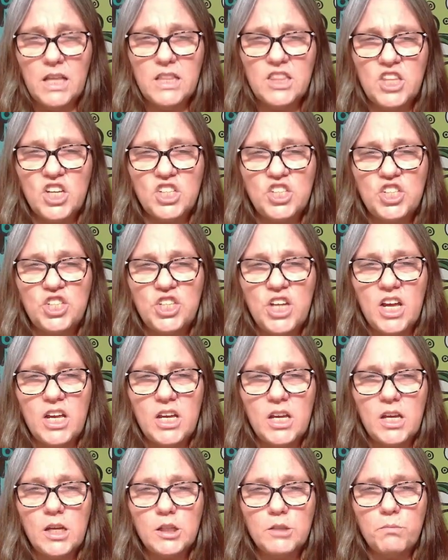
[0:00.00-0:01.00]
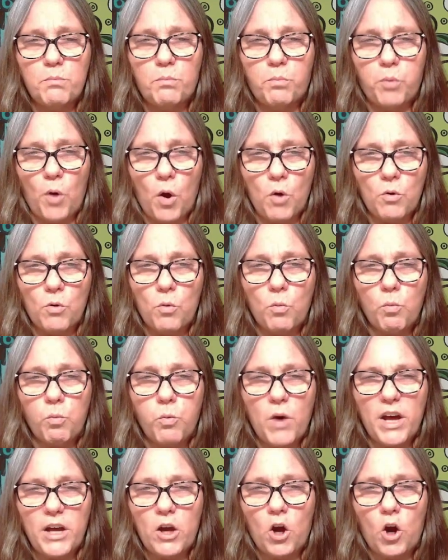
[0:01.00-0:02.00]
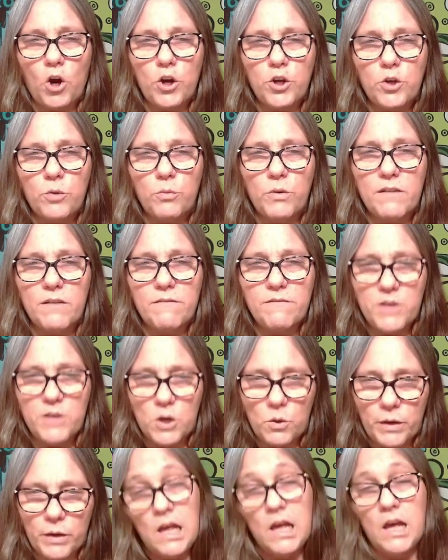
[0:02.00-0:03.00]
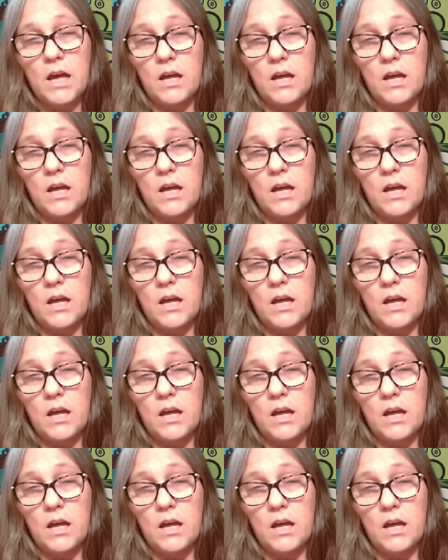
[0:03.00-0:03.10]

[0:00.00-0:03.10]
The shit is broke. What are you reviewing?